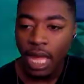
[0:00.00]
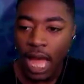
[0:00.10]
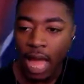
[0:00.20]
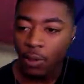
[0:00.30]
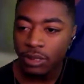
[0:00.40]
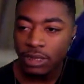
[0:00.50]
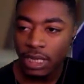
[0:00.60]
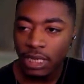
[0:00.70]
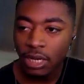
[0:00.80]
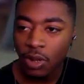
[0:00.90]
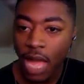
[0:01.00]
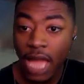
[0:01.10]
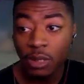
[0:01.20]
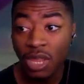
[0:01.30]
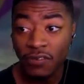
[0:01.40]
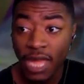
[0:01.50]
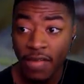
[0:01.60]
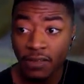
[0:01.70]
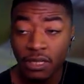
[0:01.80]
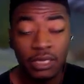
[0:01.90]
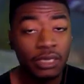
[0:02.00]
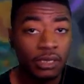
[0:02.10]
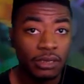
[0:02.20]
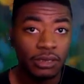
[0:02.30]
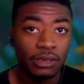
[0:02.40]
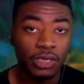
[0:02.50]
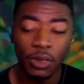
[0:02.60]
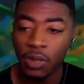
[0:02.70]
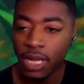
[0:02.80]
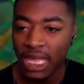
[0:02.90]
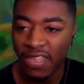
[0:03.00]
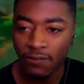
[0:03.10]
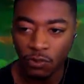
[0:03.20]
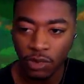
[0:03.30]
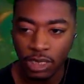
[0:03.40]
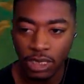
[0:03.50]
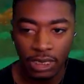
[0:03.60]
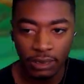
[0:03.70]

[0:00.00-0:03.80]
I will say, you know, I don't even have Klee, so I can't even really